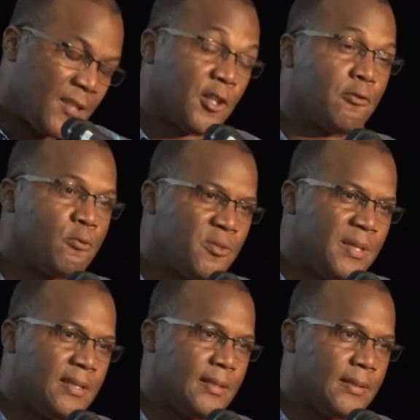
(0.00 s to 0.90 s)
cruise
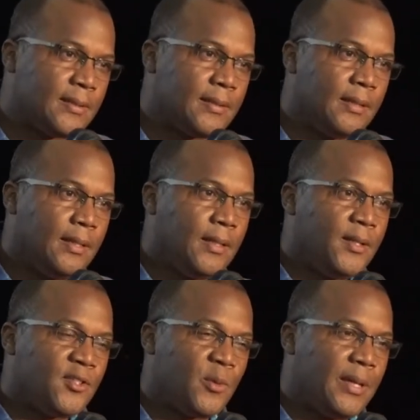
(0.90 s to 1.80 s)
business.
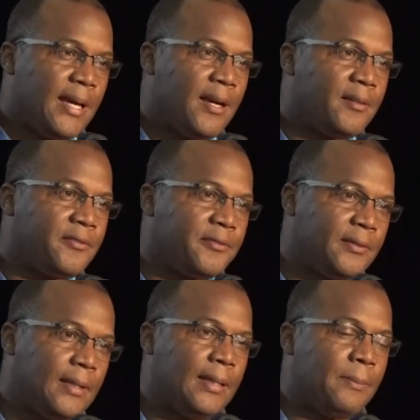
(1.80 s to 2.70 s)
So we have
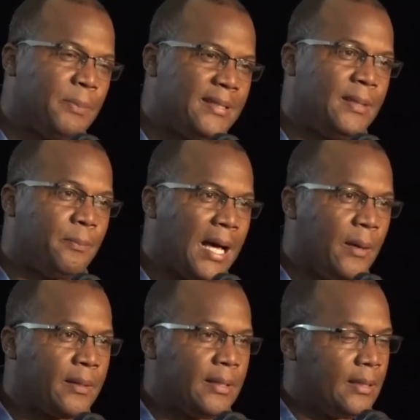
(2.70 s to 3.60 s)
Le Petit
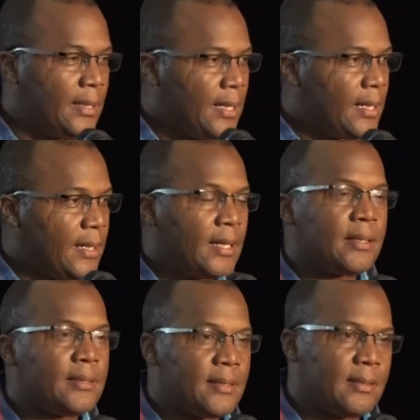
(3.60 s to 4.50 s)
Pardy. Their
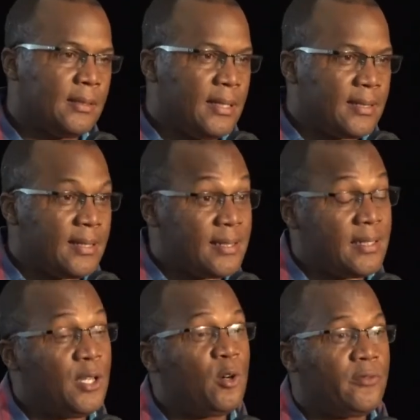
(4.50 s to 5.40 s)
concern is the
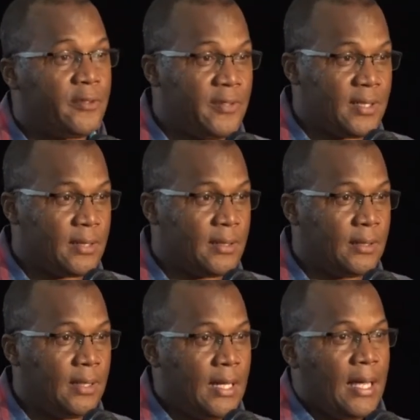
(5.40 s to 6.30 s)
stayover visitor.
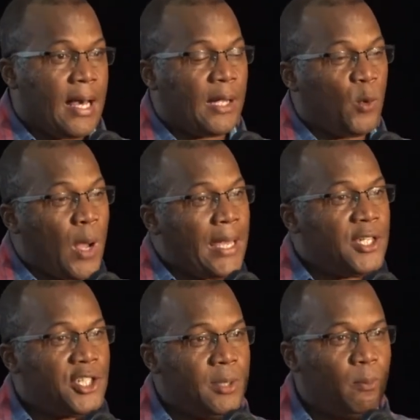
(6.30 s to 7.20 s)
And why
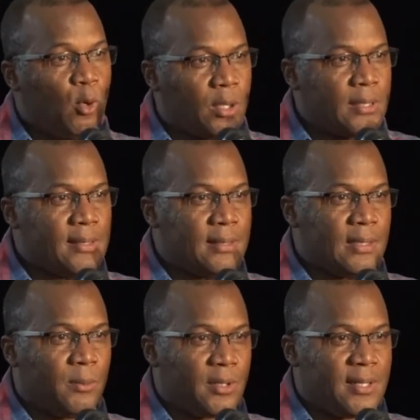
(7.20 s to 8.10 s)
is she more concerned
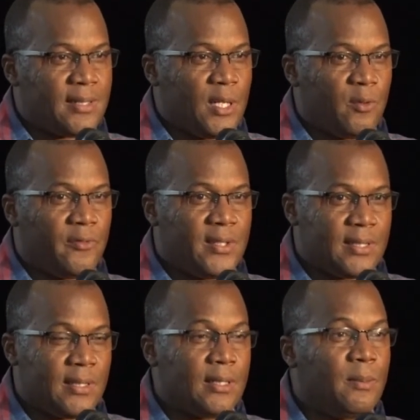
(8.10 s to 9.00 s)
about the stayover
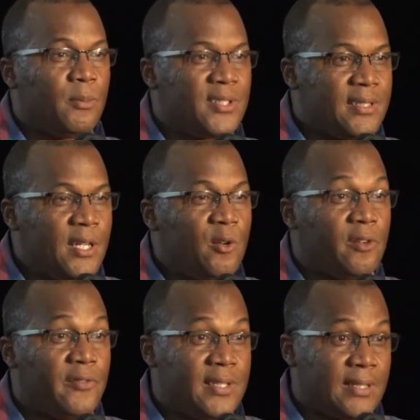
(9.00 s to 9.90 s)
visitor? The
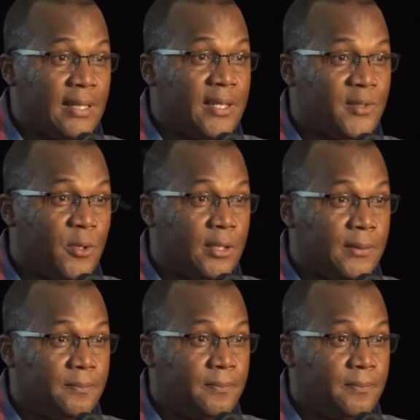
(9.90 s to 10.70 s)
stayover visitor, guess what?